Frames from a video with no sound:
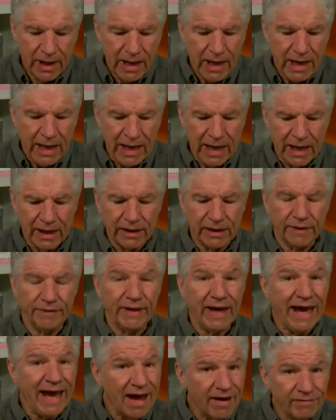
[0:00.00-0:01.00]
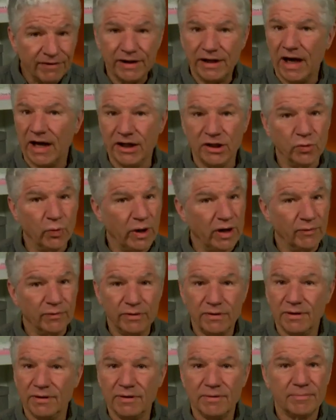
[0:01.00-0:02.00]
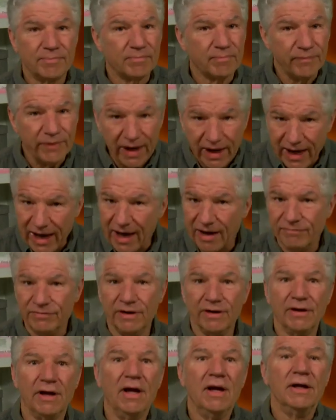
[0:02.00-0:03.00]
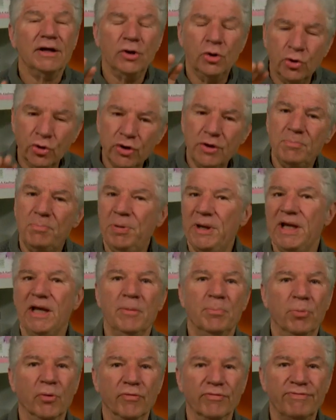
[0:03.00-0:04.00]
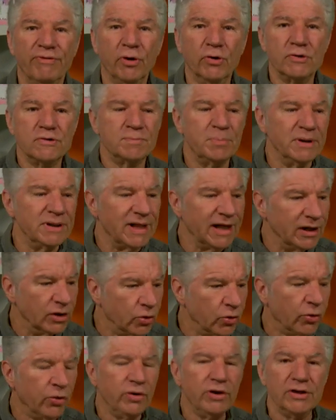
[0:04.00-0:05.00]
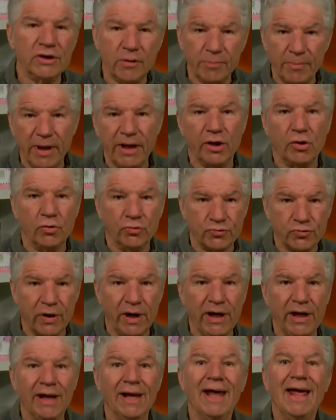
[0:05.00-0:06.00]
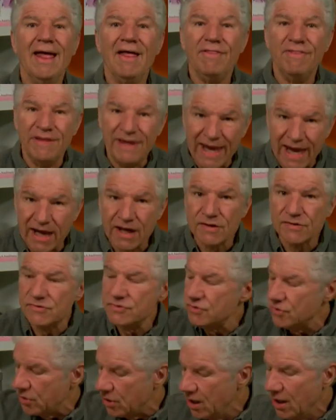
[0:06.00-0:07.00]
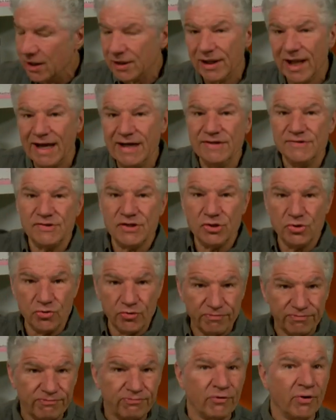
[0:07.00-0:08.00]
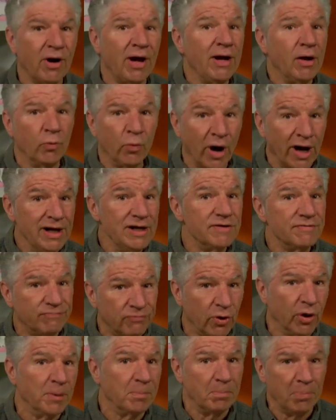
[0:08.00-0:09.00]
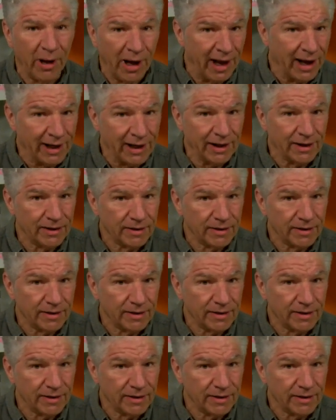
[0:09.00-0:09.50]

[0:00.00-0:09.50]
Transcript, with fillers: And uh, they haven't gotten away with it. They haven't. Good people, folks, but they learn in their medical training the answer lies in your fr right front pocket.